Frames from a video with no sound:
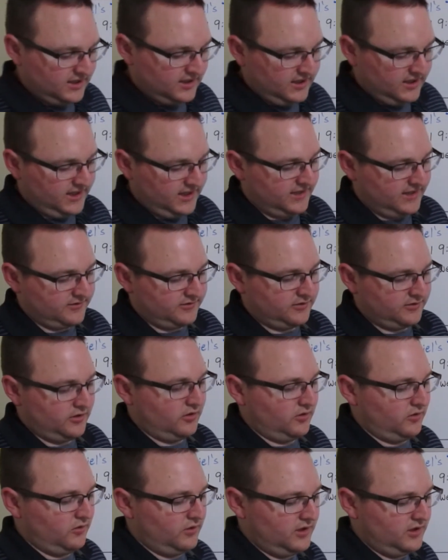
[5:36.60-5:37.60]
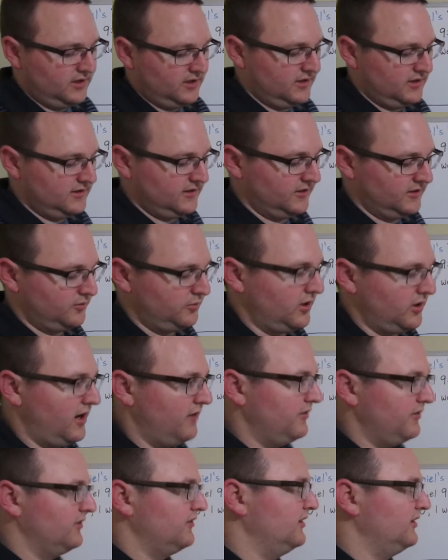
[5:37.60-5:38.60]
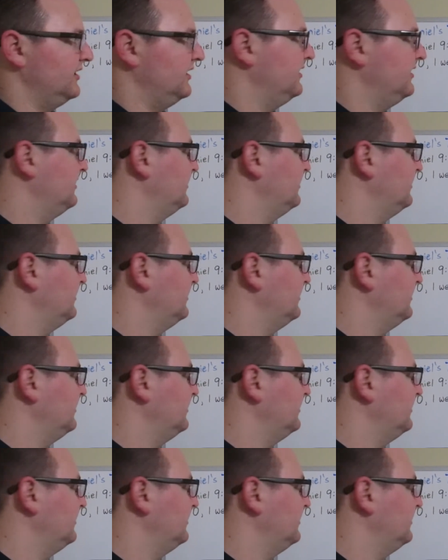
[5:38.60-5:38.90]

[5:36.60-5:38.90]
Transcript: And so this prophecy